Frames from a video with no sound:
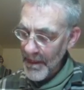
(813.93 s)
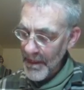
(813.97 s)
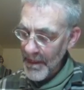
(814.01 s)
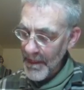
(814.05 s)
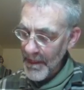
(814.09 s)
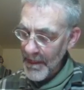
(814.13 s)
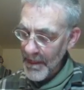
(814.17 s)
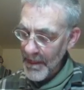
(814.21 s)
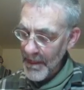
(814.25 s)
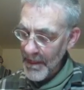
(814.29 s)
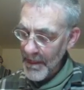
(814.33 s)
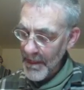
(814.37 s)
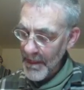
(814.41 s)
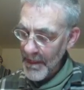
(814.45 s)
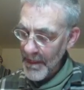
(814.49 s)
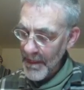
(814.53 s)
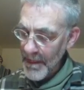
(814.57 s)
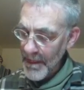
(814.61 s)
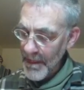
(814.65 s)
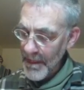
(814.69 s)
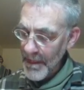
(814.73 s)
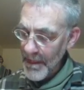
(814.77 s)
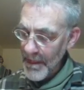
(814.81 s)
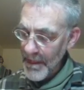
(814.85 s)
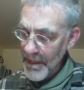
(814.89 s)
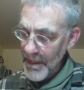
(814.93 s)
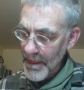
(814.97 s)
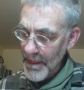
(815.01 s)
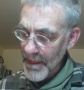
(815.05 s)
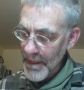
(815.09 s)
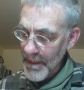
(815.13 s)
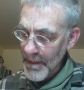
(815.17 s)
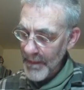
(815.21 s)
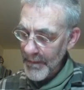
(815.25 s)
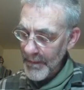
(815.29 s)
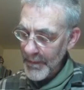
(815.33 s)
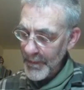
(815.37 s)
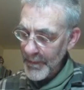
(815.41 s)

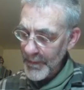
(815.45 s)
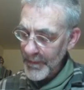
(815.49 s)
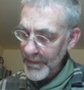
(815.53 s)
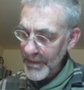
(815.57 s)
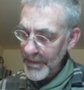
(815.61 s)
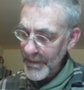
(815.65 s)
[no speech]